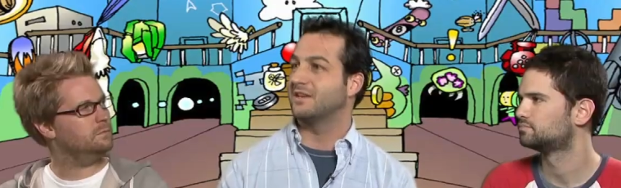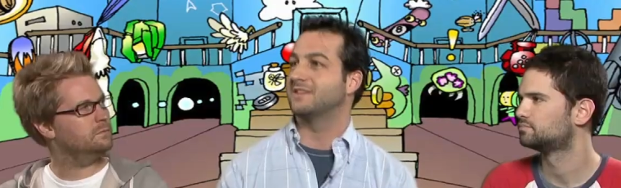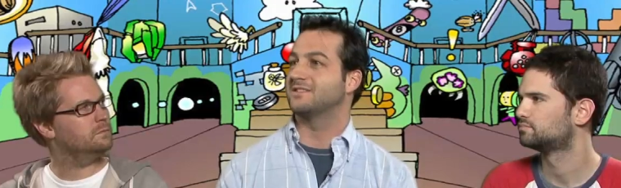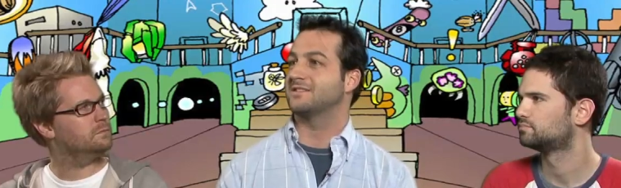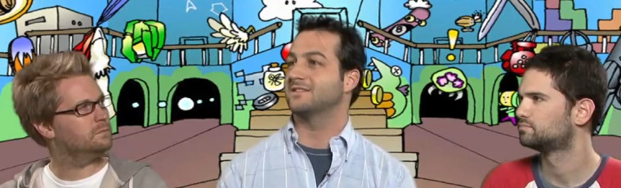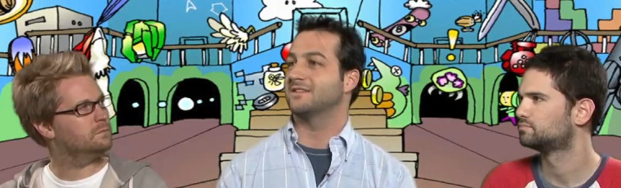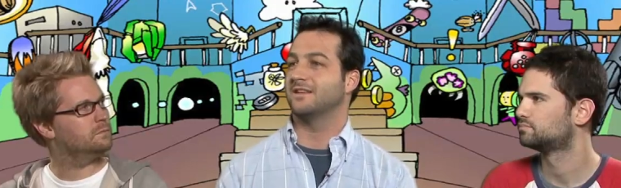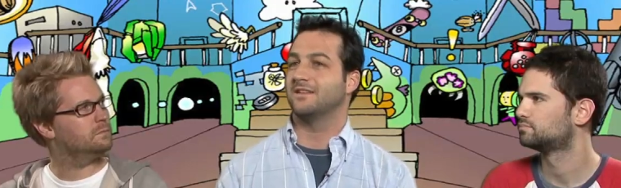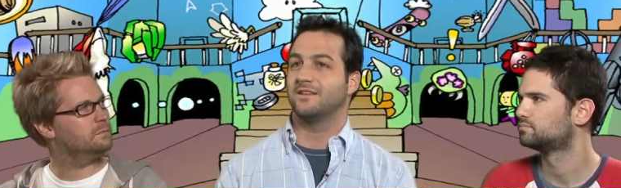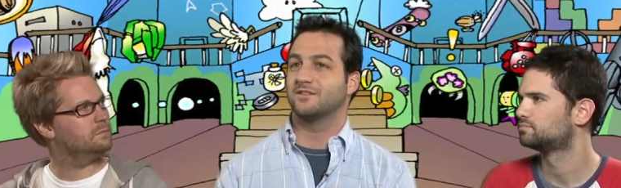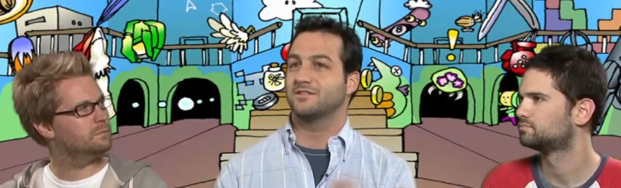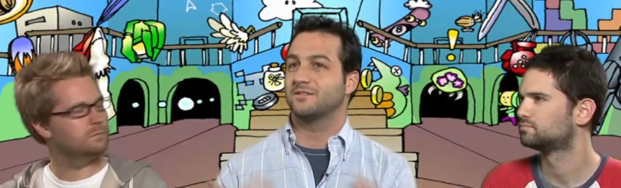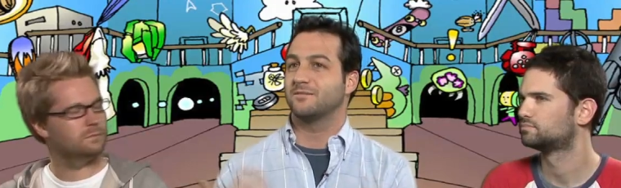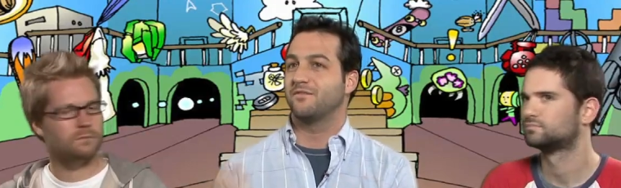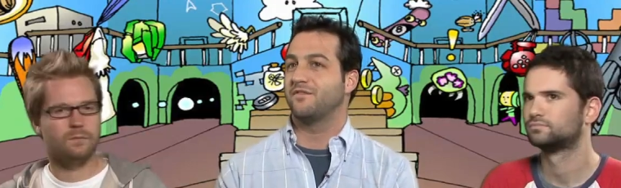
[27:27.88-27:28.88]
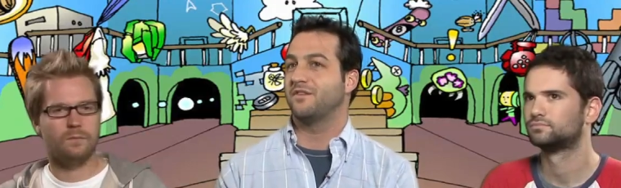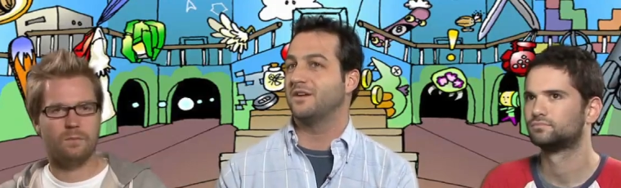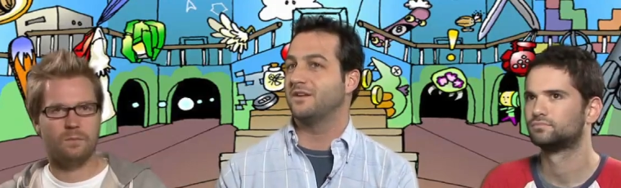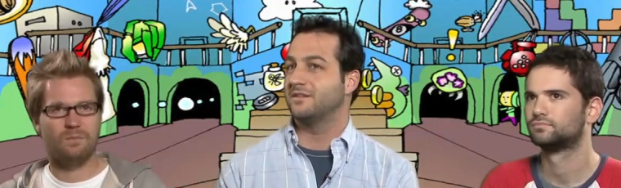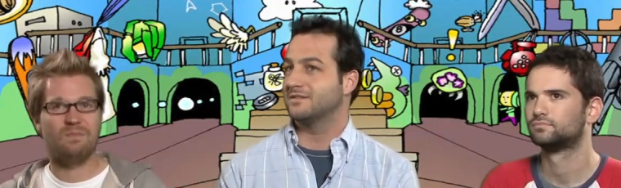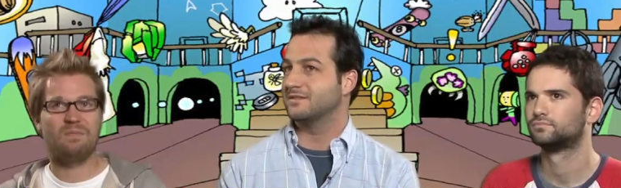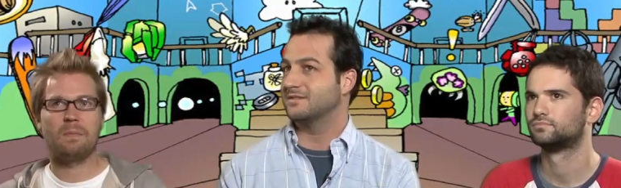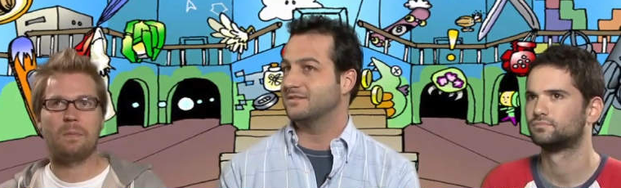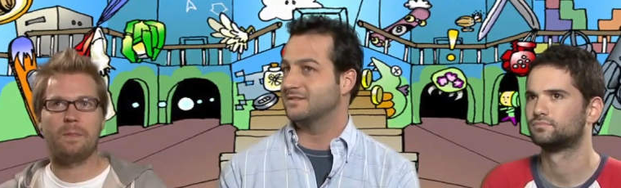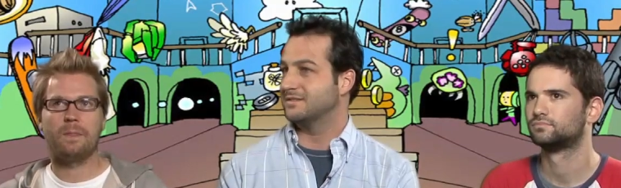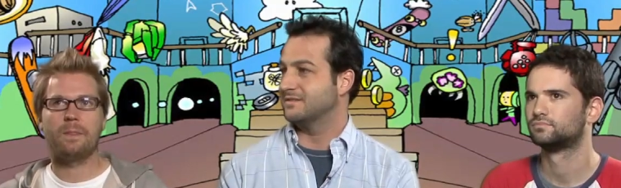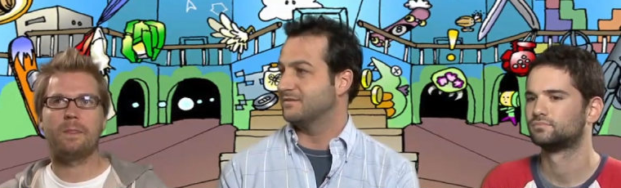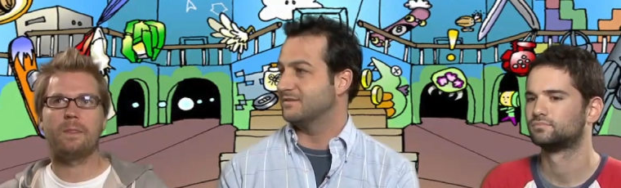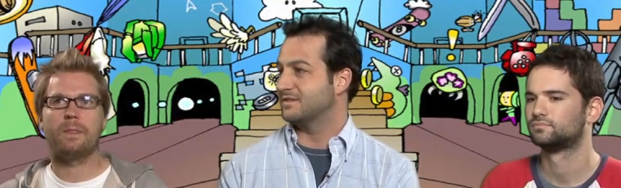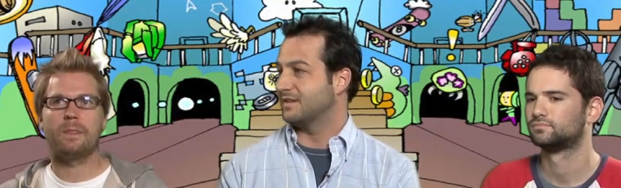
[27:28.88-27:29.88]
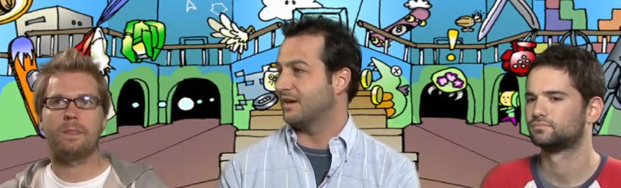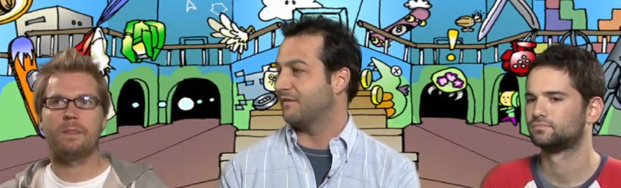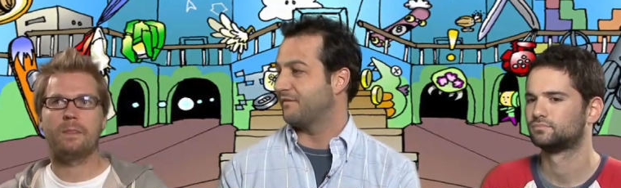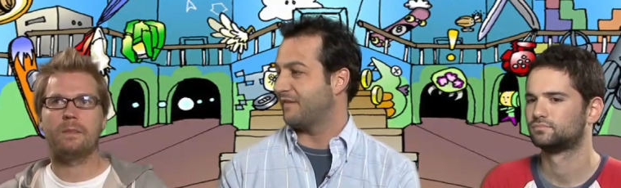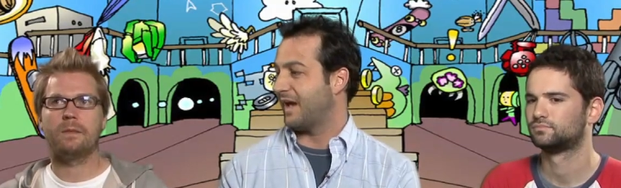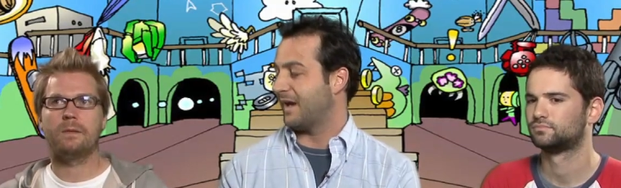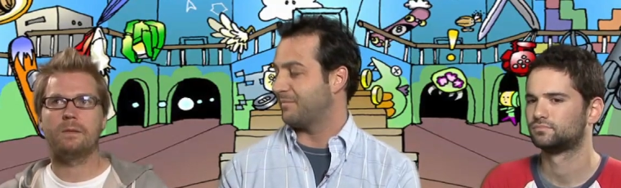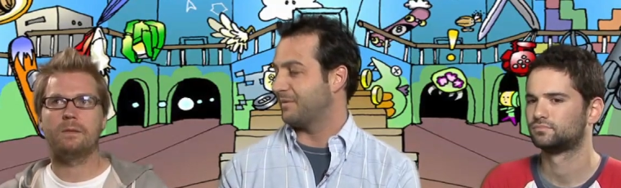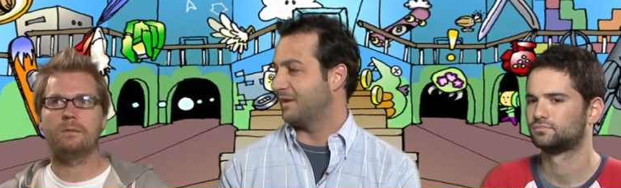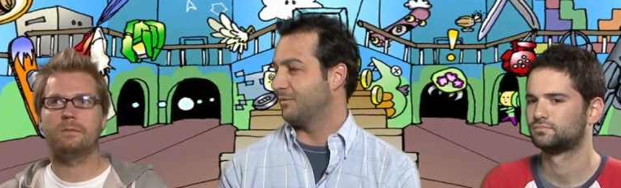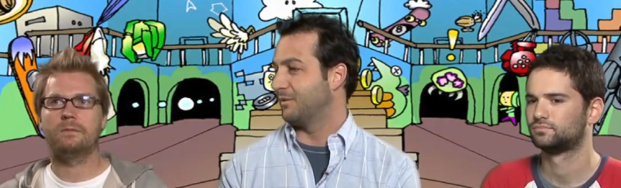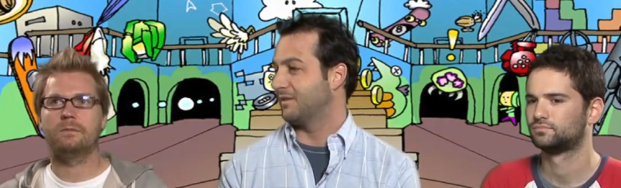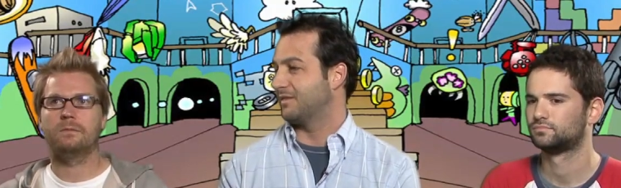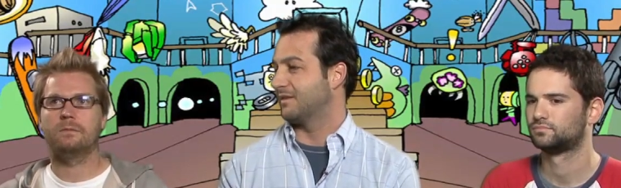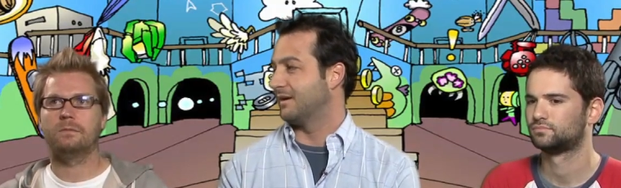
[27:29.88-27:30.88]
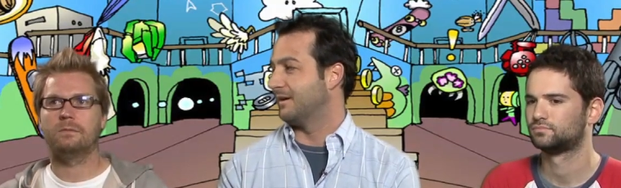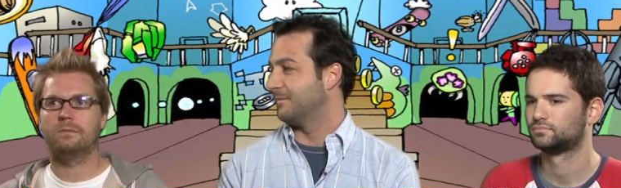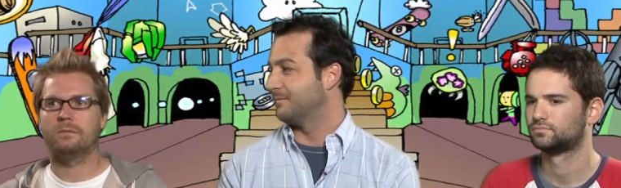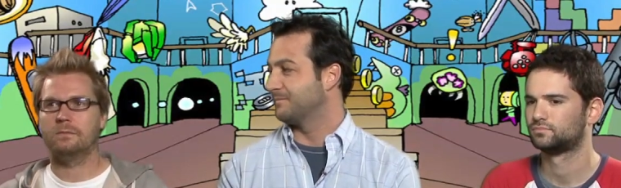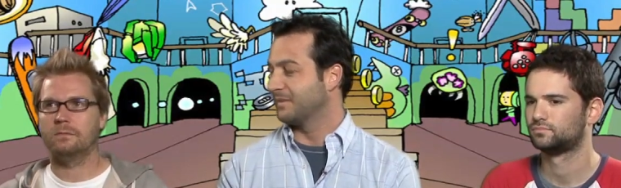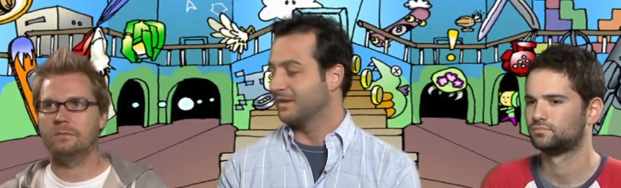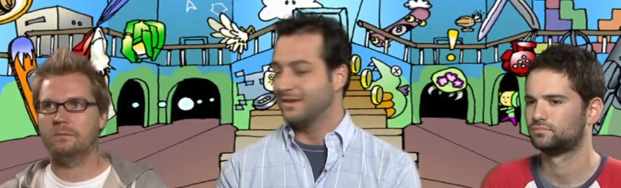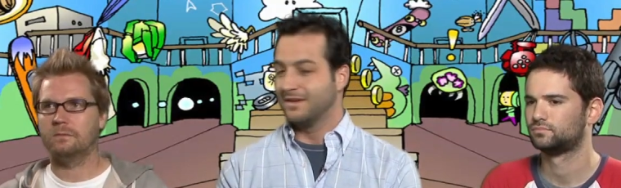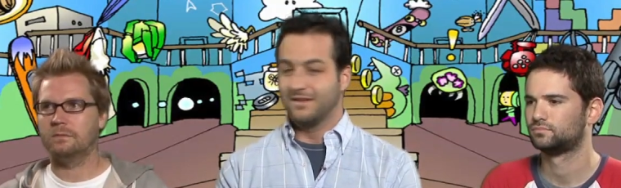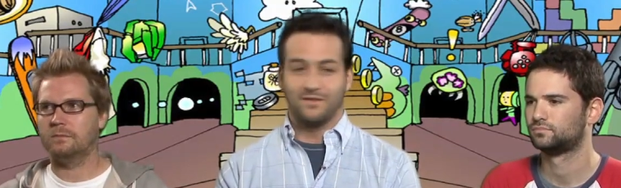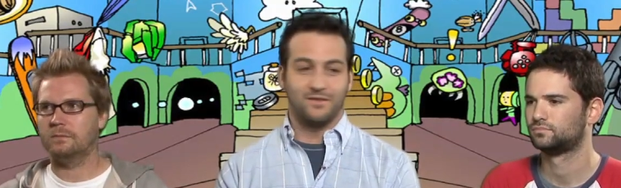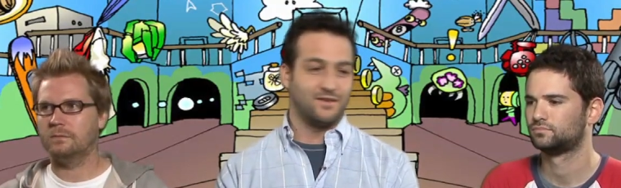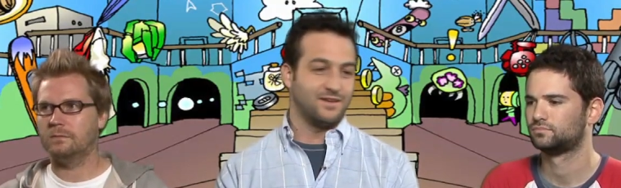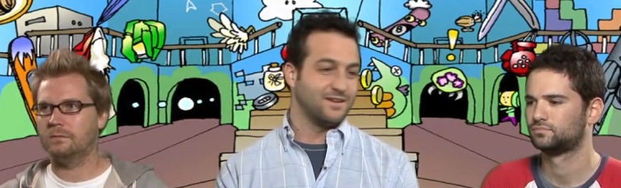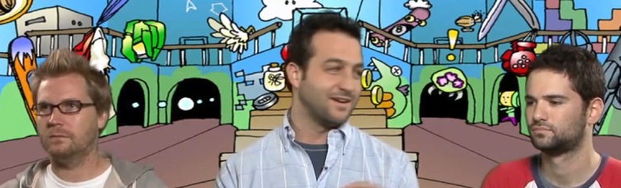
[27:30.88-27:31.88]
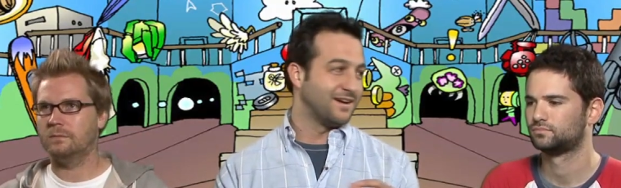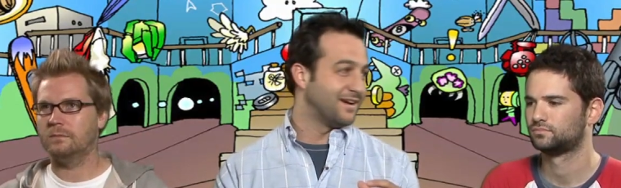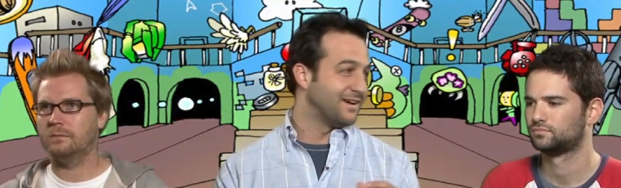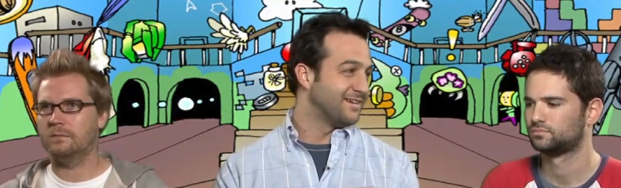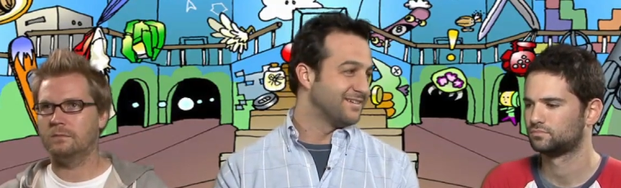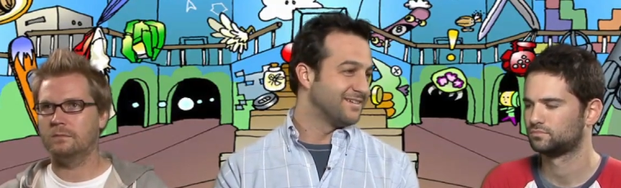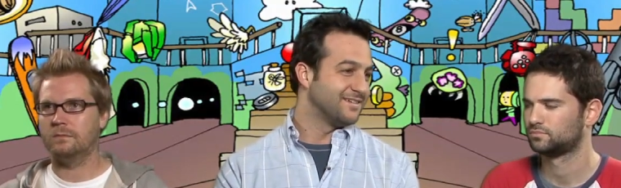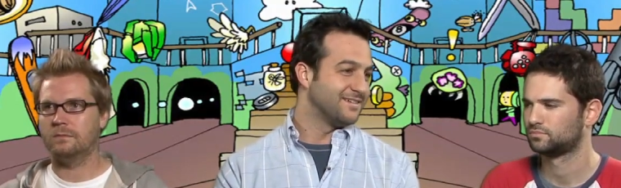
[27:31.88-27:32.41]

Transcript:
Speaker 1: it's it, there's some fun stuff happening with um, the uh,